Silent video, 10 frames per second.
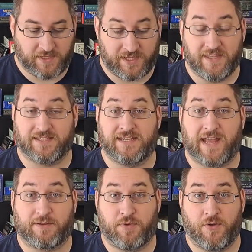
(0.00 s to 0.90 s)
In this
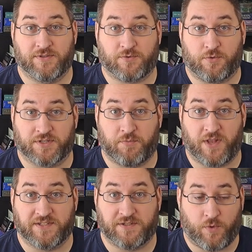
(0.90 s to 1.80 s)
deck, bones
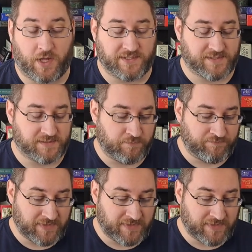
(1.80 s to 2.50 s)
corresponds to wands.